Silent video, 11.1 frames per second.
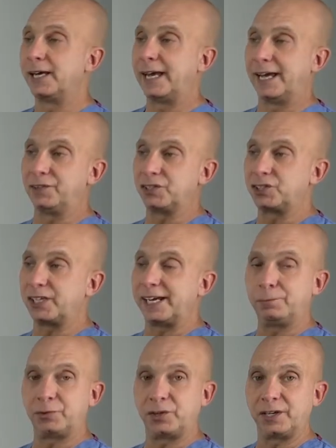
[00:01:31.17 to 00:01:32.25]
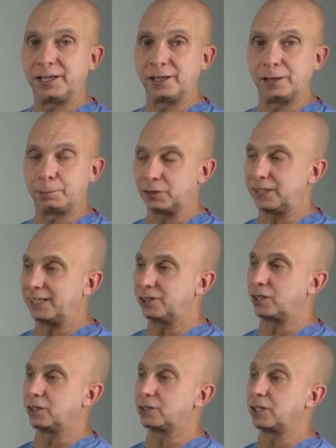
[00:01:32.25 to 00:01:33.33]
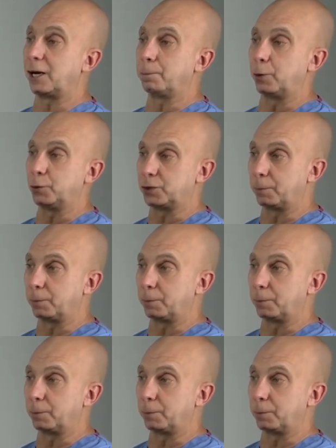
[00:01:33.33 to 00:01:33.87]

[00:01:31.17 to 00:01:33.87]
and the same thing pertains to the top post.